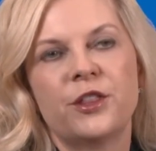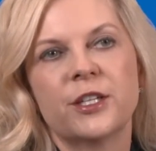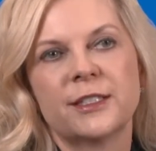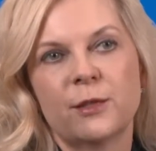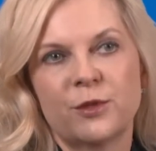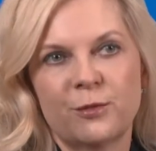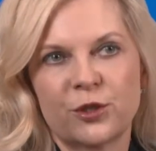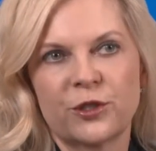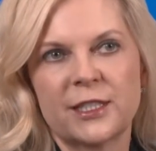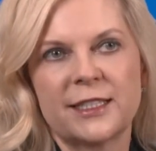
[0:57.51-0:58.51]
The
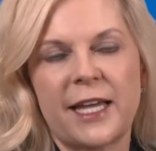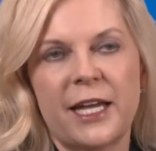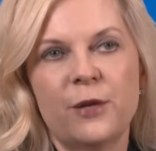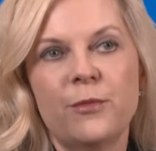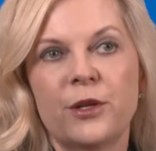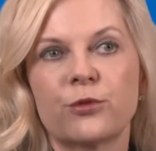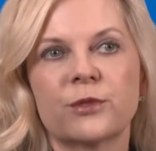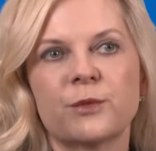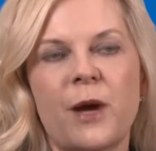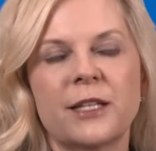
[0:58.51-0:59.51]
symptoms are the same, the
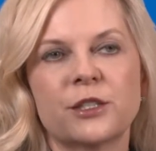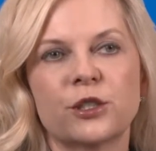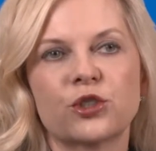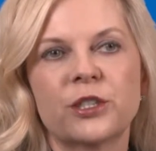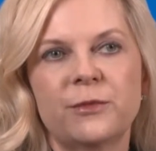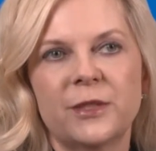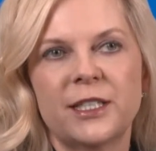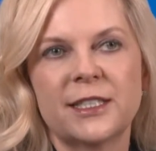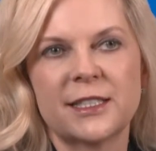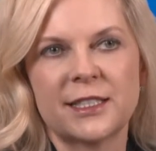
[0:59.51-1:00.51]
response to
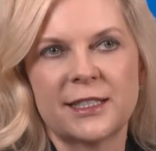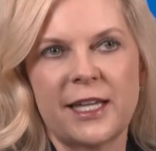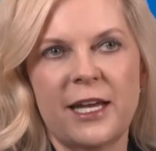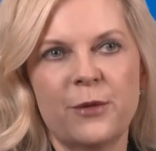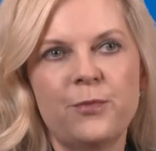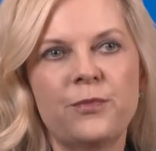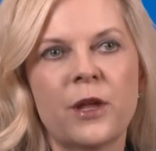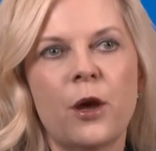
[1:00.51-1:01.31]
treatment is the same,